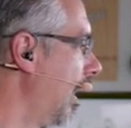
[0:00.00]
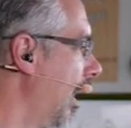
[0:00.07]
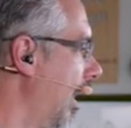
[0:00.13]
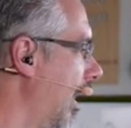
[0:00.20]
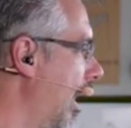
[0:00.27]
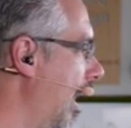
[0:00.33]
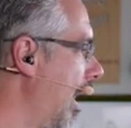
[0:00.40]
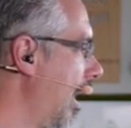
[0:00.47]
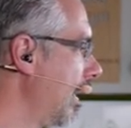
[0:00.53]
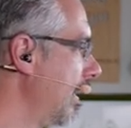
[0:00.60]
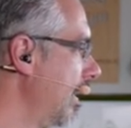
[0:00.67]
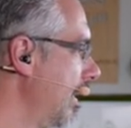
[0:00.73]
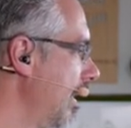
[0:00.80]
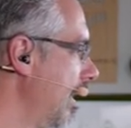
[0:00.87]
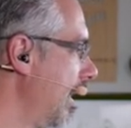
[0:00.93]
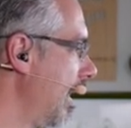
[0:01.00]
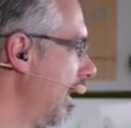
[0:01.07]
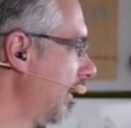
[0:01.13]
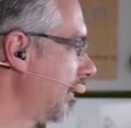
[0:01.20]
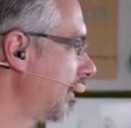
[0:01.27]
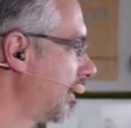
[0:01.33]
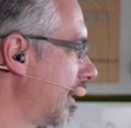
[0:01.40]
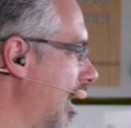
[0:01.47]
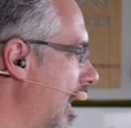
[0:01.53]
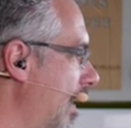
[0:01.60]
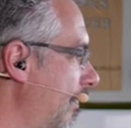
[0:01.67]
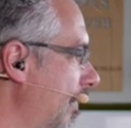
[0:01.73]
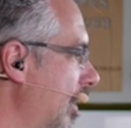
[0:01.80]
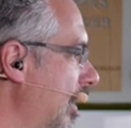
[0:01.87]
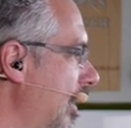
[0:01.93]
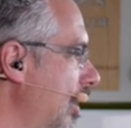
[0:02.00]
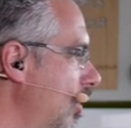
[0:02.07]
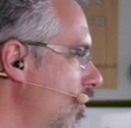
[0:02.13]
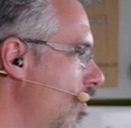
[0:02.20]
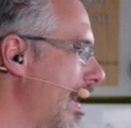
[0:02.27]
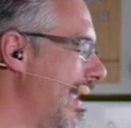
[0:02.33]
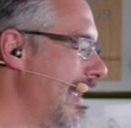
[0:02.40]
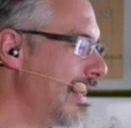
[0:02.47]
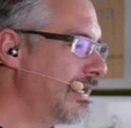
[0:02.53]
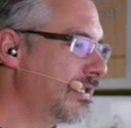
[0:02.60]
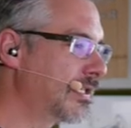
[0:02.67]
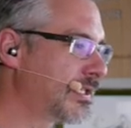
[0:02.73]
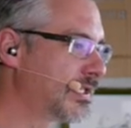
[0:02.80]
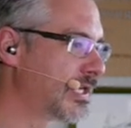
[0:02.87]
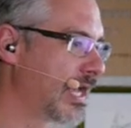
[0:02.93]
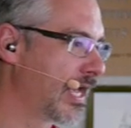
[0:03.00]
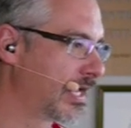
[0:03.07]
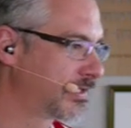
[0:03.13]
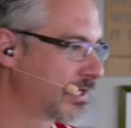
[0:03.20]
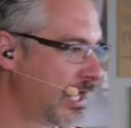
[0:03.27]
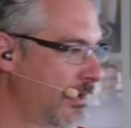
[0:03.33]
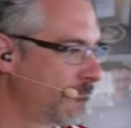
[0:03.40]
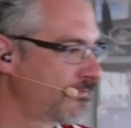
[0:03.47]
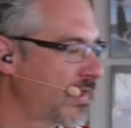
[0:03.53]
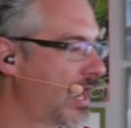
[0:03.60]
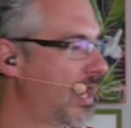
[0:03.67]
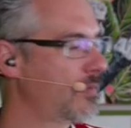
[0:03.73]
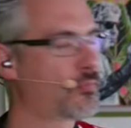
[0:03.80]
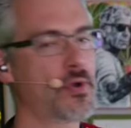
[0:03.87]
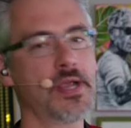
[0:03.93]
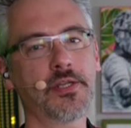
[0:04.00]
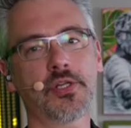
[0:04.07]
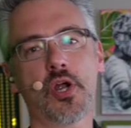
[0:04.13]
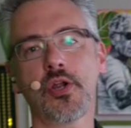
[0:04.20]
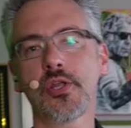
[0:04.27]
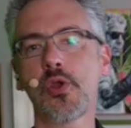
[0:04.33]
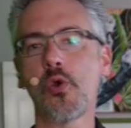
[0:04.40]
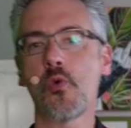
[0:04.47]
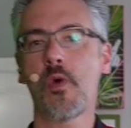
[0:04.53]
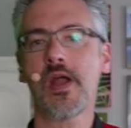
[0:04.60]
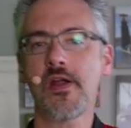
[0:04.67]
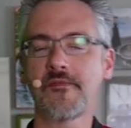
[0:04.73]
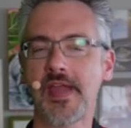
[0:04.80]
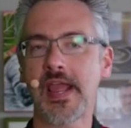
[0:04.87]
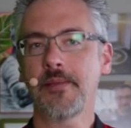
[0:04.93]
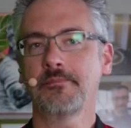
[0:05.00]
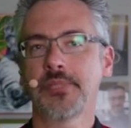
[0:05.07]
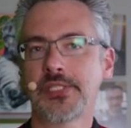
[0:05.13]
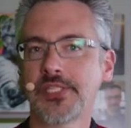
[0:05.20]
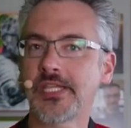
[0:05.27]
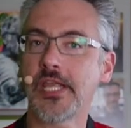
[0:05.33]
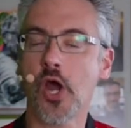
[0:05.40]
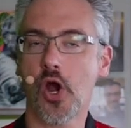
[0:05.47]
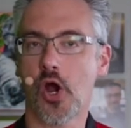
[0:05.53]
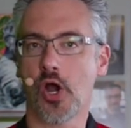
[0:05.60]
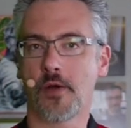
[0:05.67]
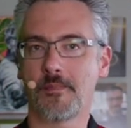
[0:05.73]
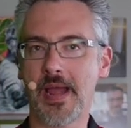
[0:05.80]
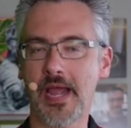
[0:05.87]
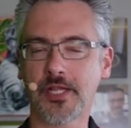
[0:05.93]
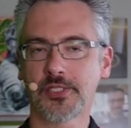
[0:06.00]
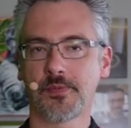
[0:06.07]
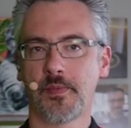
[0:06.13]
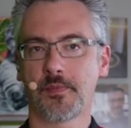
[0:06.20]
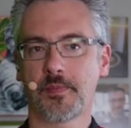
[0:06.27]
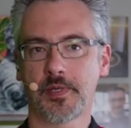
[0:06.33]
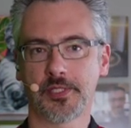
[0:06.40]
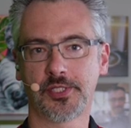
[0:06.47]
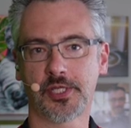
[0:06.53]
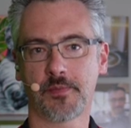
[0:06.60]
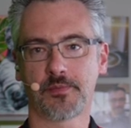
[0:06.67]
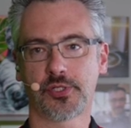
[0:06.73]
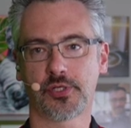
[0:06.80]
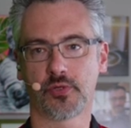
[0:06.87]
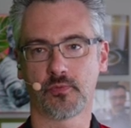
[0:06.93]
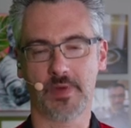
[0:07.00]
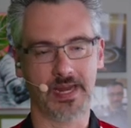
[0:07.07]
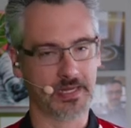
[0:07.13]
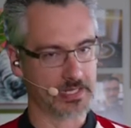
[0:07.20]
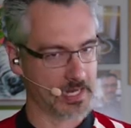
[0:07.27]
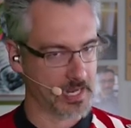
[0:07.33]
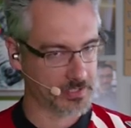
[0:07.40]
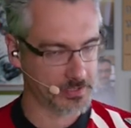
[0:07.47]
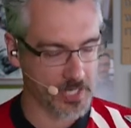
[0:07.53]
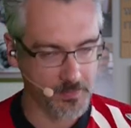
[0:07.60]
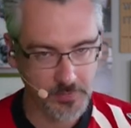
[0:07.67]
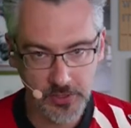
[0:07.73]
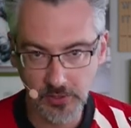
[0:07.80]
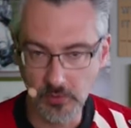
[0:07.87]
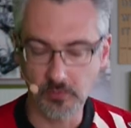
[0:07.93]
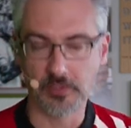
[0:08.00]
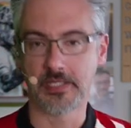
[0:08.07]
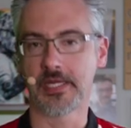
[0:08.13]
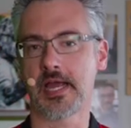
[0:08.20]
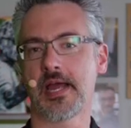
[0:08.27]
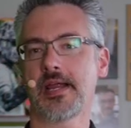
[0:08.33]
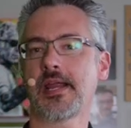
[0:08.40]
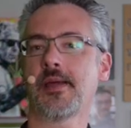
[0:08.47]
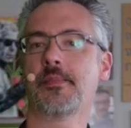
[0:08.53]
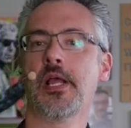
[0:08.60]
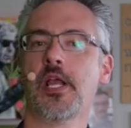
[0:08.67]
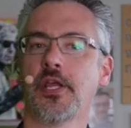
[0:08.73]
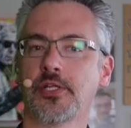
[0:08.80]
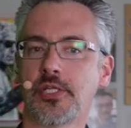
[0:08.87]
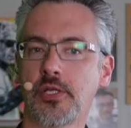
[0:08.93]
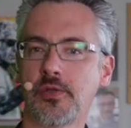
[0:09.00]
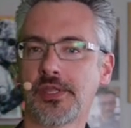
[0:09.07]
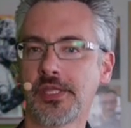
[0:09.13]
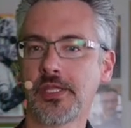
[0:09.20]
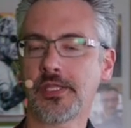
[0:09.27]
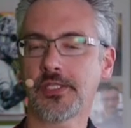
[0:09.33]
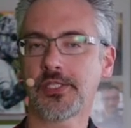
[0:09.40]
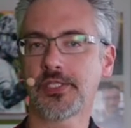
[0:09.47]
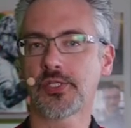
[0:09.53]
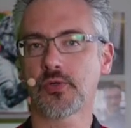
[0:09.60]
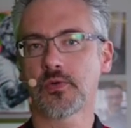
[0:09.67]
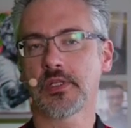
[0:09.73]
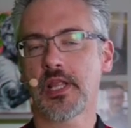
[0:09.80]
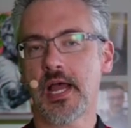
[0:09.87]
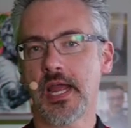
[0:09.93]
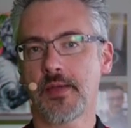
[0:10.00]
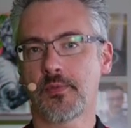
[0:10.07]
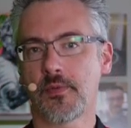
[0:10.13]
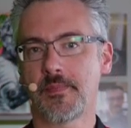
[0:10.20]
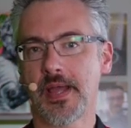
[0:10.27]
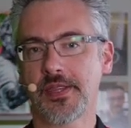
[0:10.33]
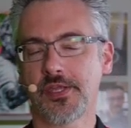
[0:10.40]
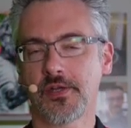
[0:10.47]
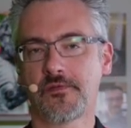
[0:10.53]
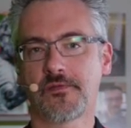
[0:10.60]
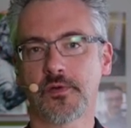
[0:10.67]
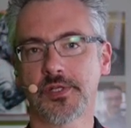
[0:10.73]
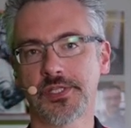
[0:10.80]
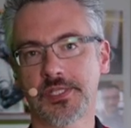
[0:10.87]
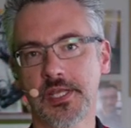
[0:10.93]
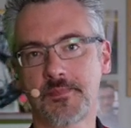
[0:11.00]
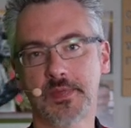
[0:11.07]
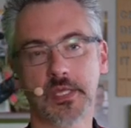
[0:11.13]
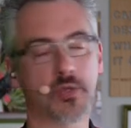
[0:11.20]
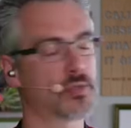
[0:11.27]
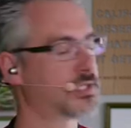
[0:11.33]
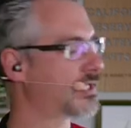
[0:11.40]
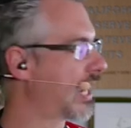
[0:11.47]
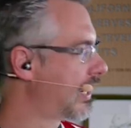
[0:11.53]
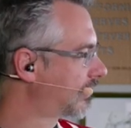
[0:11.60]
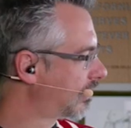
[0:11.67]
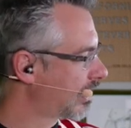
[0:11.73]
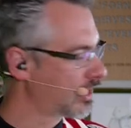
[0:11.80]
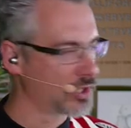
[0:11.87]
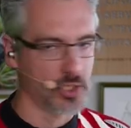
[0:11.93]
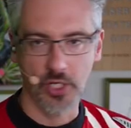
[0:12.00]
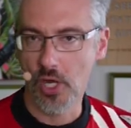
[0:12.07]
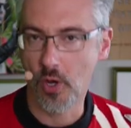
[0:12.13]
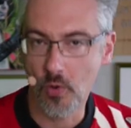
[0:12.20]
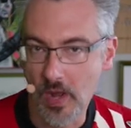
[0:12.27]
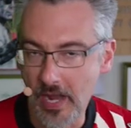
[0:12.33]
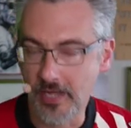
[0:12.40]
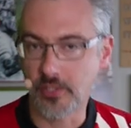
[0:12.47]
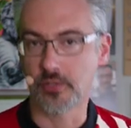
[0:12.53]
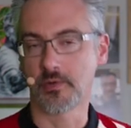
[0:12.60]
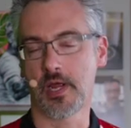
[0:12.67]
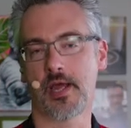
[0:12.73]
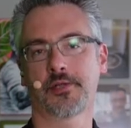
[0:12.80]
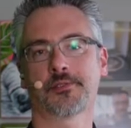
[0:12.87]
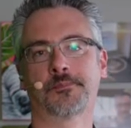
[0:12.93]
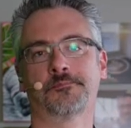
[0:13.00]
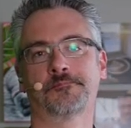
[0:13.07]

Uh, next up, QEnt says, Hi Brent, are you aware of MCR, maximum consumption rate? Yes, absolutely I am. Do you think this is a reliable method for CPU sizing? No, I do not.